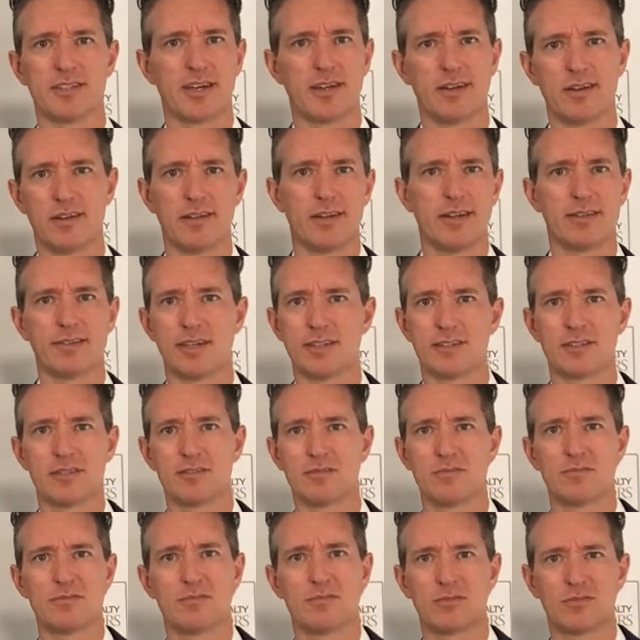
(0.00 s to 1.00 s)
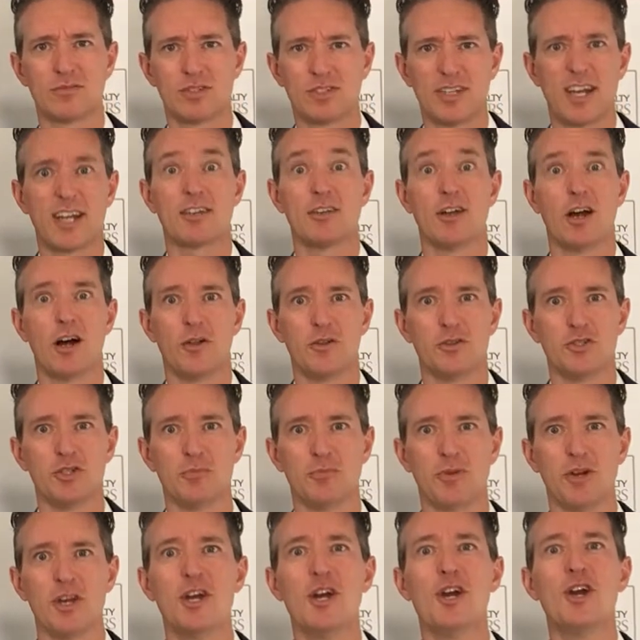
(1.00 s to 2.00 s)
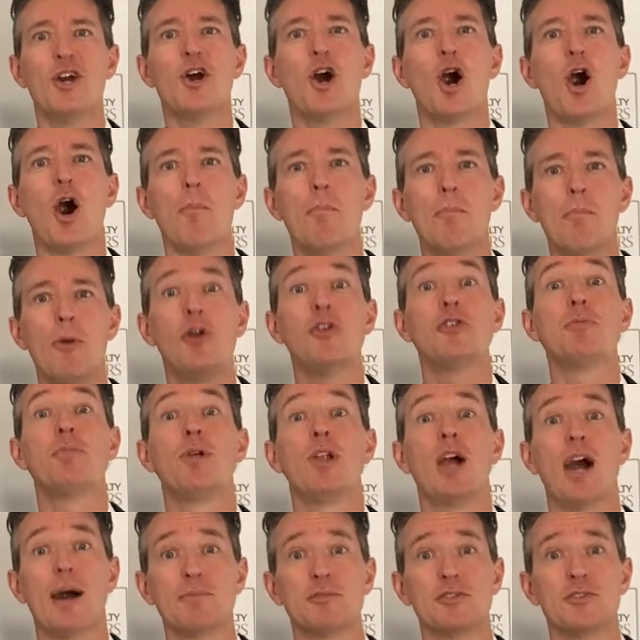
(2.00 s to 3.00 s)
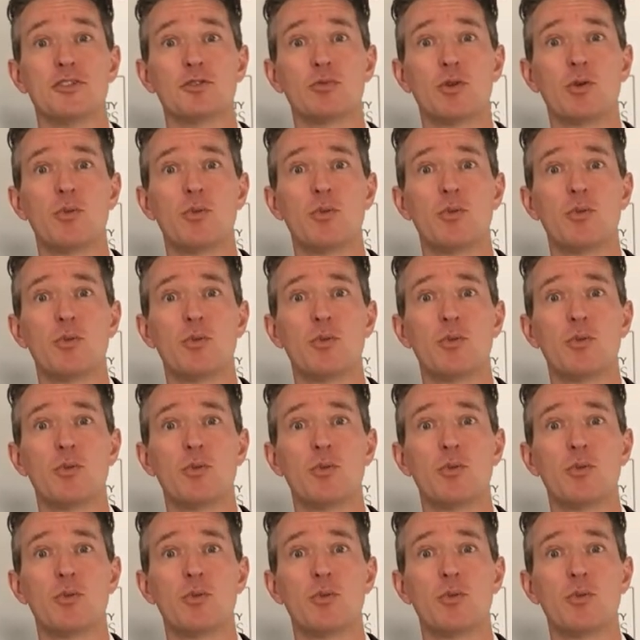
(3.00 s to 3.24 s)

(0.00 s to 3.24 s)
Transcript: I don't know, that's technology, but multiple options.